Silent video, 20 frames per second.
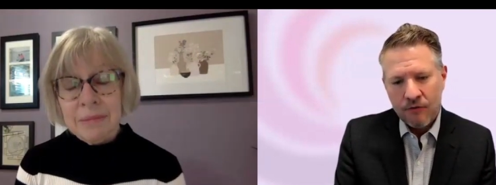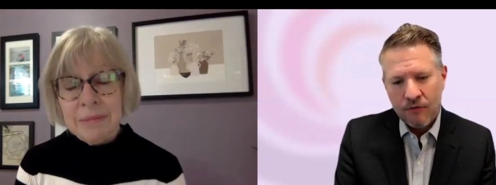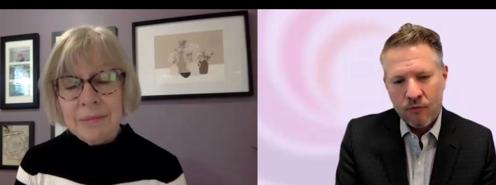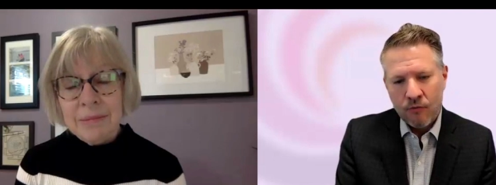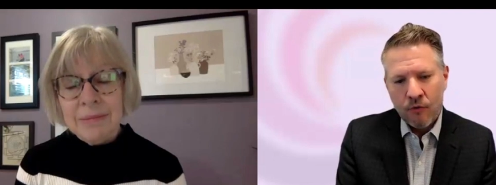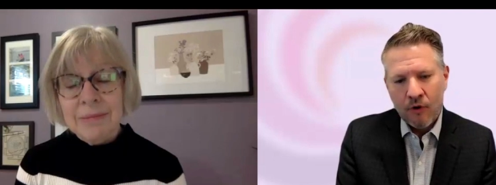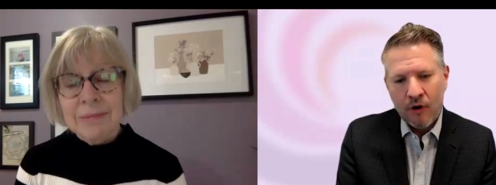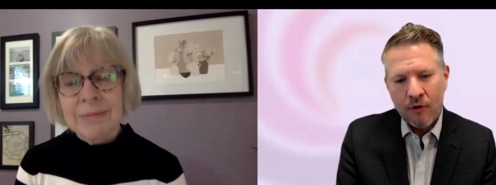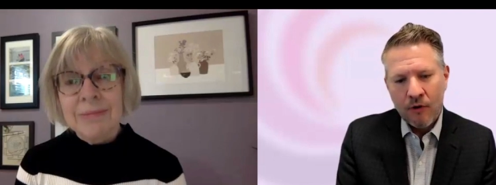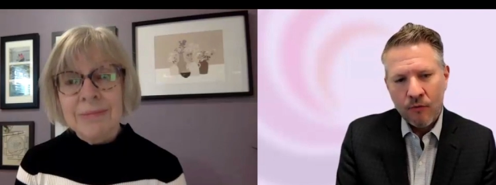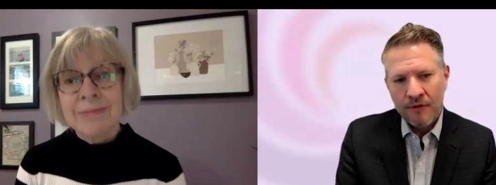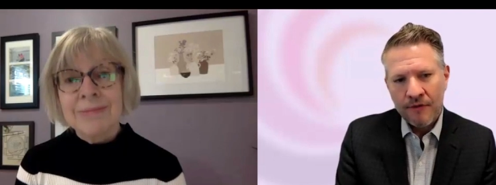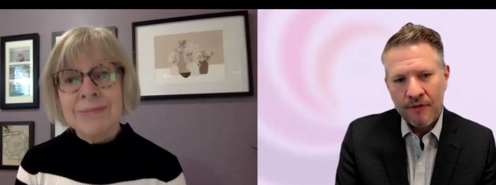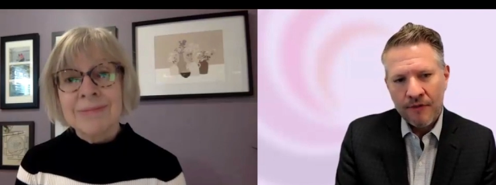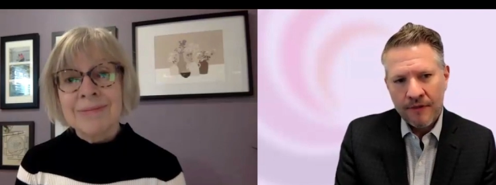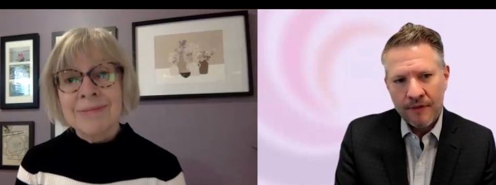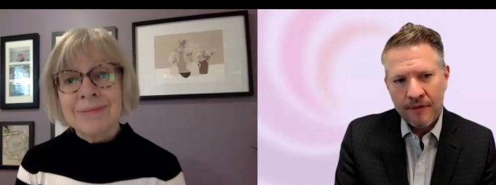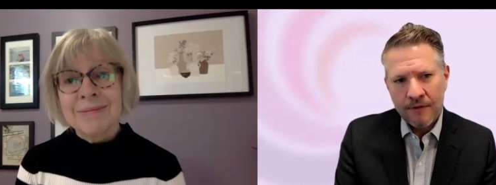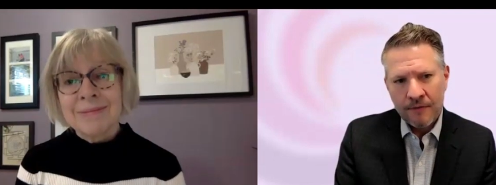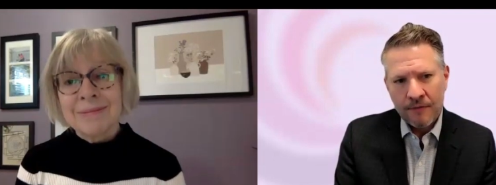Speaker 1: What
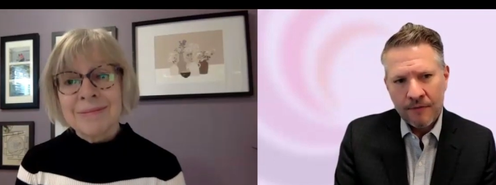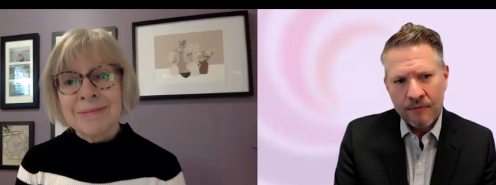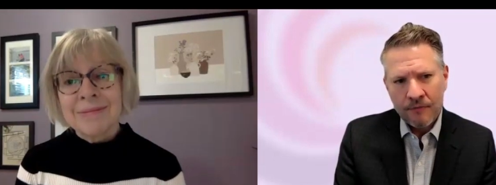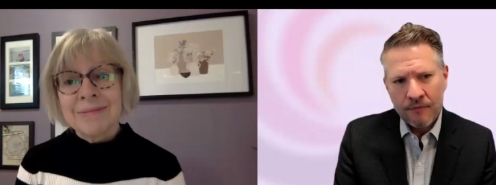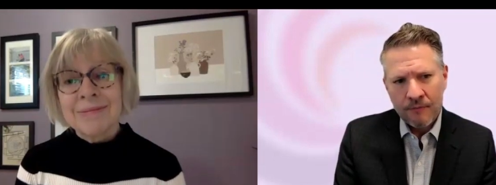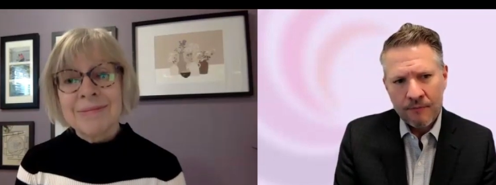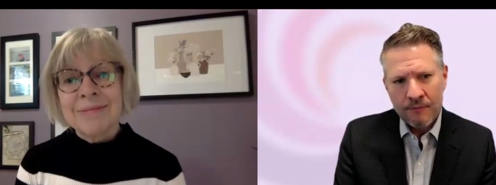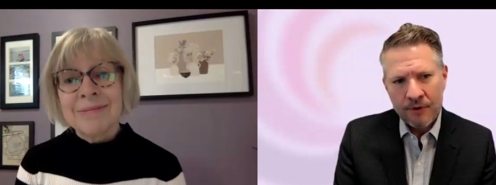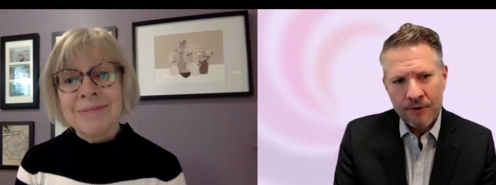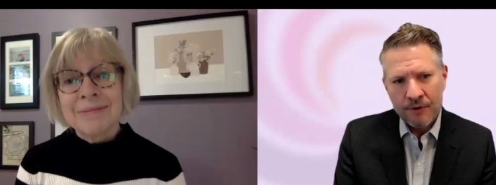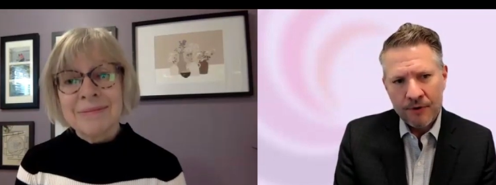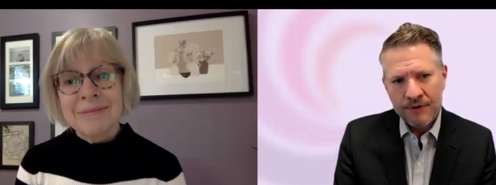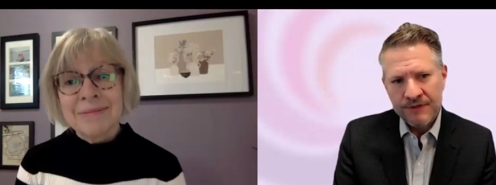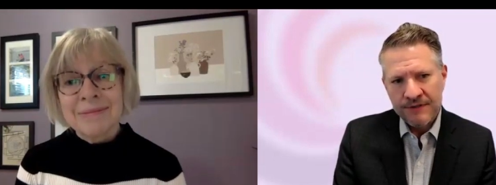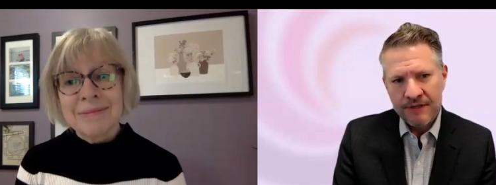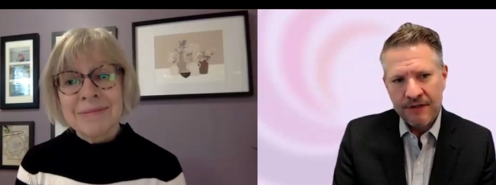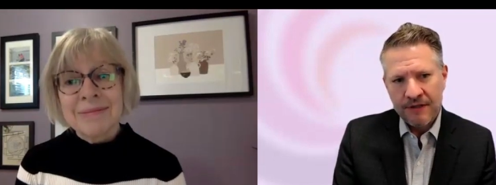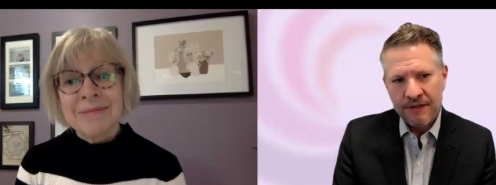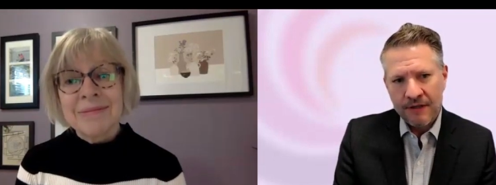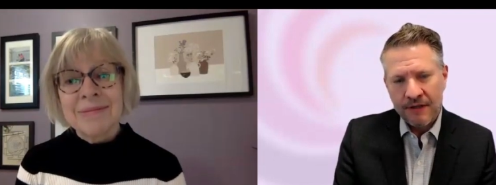would the
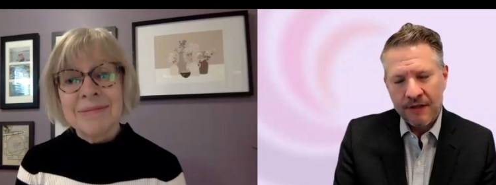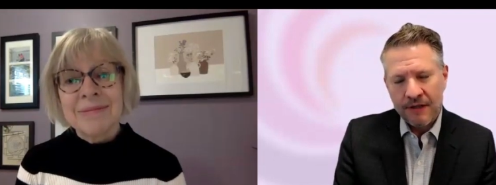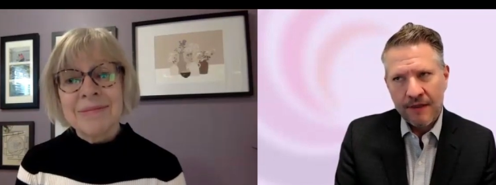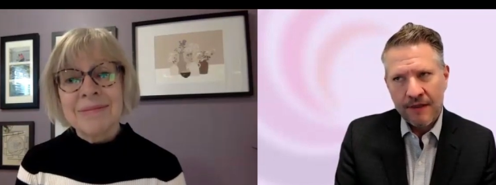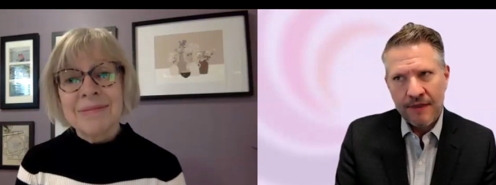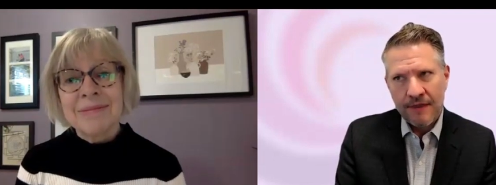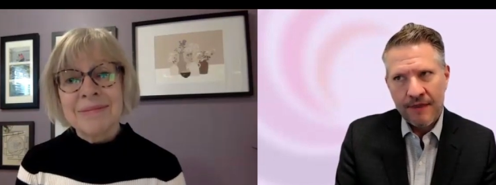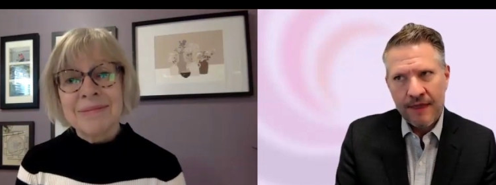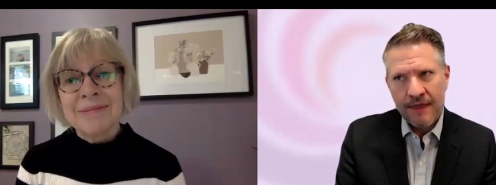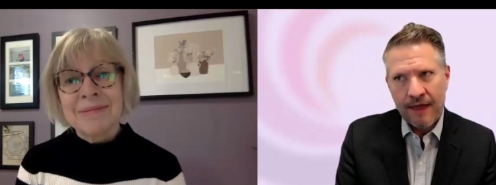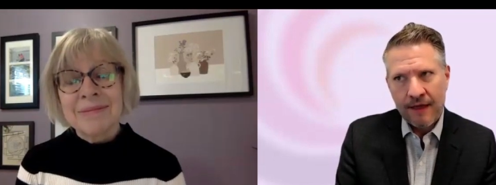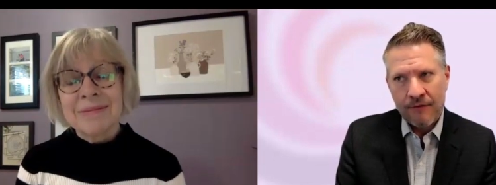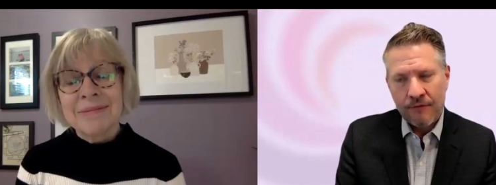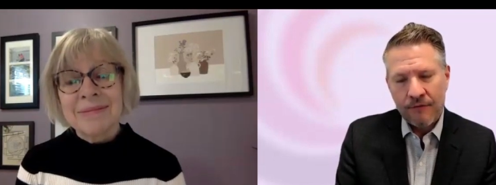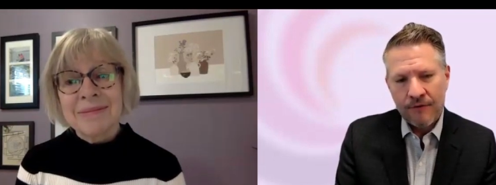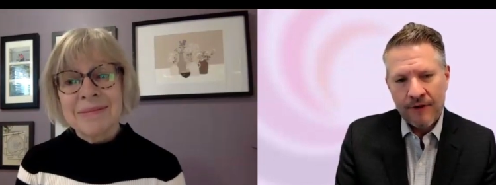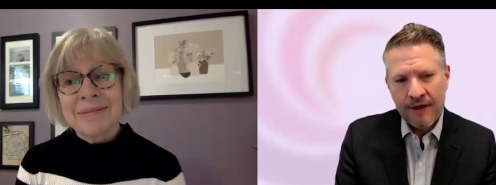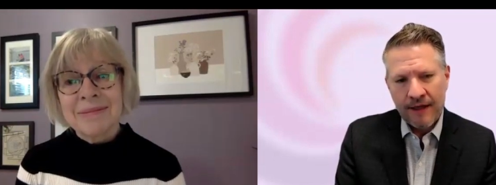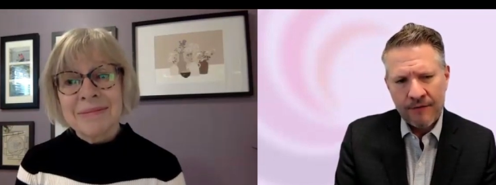person that